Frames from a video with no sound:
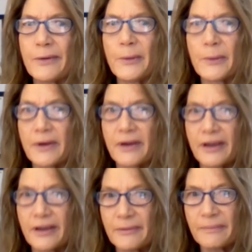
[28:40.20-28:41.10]
okay.
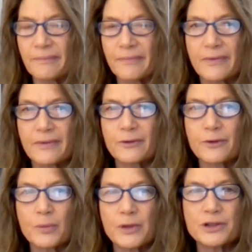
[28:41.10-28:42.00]

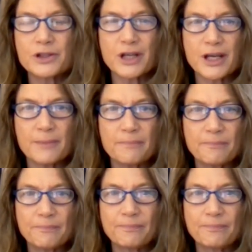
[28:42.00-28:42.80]
So much shame.